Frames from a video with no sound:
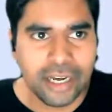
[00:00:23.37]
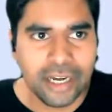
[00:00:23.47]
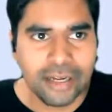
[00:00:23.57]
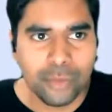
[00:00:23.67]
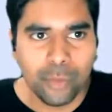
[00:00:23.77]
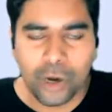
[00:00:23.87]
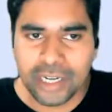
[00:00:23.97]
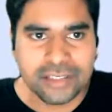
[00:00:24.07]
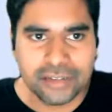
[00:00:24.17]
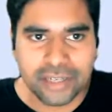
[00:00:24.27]
and
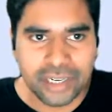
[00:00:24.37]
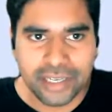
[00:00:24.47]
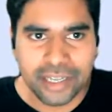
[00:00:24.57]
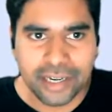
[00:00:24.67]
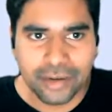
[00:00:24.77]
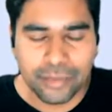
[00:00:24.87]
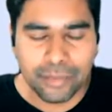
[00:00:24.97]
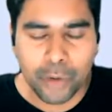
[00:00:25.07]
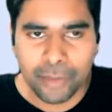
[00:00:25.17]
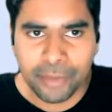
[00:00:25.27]
what is really a
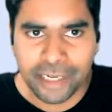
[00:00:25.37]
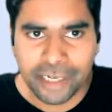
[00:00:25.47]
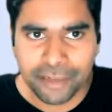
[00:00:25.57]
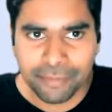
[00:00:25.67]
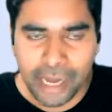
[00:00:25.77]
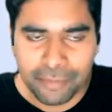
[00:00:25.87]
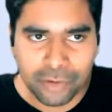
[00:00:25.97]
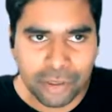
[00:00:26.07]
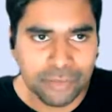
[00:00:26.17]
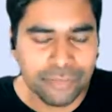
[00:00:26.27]
modern metadata
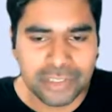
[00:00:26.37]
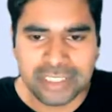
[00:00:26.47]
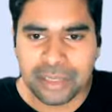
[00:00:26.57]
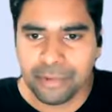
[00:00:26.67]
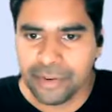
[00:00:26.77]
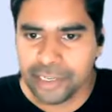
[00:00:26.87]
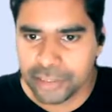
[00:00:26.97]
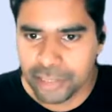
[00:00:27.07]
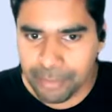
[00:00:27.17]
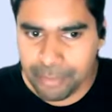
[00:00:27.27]
platform, which is
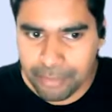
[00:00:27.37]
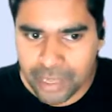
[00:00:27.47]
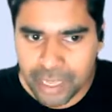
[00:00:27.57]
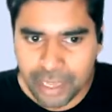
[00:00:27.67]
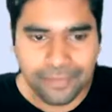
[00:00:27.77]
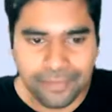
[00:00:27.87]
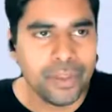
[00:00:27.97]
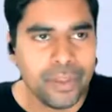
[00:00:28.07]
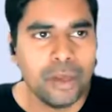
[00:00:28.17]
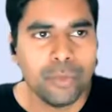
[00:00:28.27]
abbreviated to MMP.
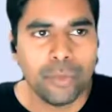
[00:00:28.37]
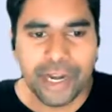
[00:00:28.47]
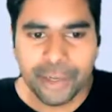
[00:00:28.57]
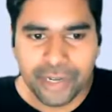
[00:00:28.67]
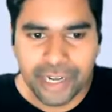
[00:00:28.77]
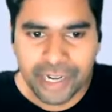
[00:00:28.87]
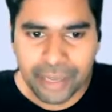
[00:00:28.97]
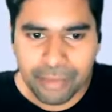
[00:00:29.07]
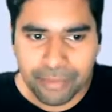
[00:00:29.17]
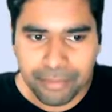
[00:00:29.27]
Why do you need an
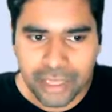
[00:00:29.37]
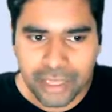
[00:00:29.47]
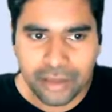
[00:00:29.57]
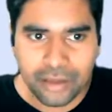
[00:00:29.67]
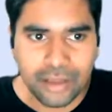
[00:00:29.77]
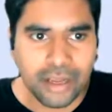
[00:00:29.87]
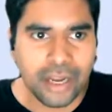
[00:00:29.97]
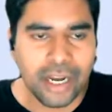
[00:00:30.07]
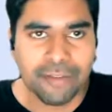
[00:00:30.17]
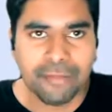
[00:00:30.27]
MMP?
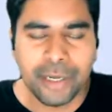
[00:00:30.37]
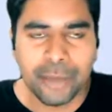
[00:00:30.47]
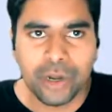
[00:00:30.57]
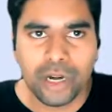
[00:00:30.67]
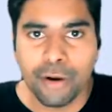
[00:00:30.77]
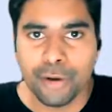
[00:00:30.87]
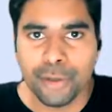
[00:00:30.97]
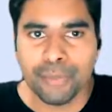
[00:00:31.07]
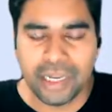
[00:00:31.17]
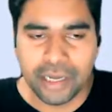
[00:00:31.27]
And if you need one, how do
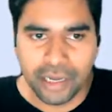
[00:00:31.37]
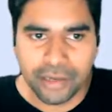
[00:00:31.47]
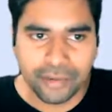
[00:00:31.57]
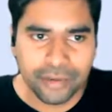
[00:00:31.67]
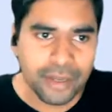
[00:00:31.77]
you build it?